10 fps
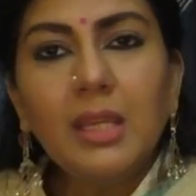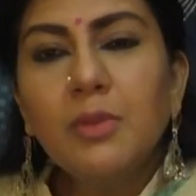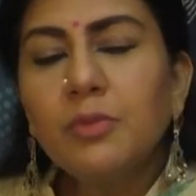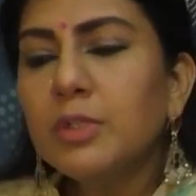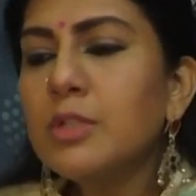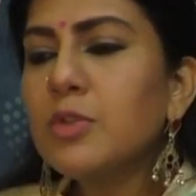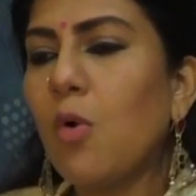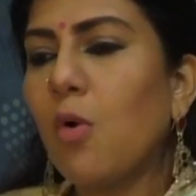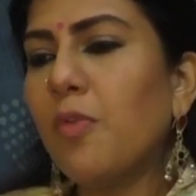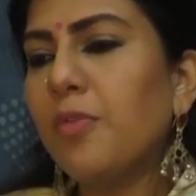evils
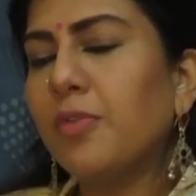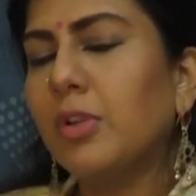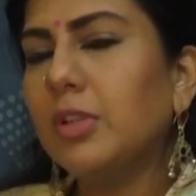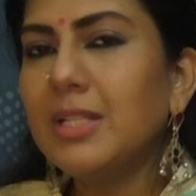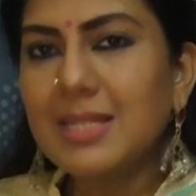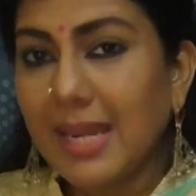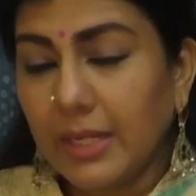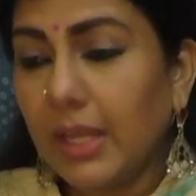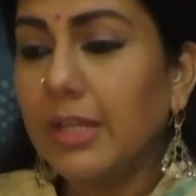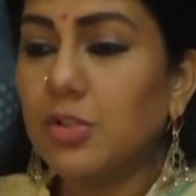of this
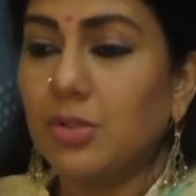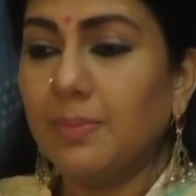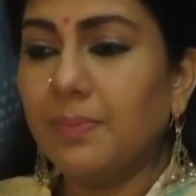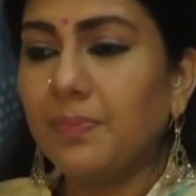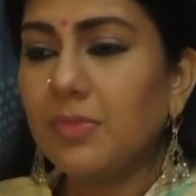dedication.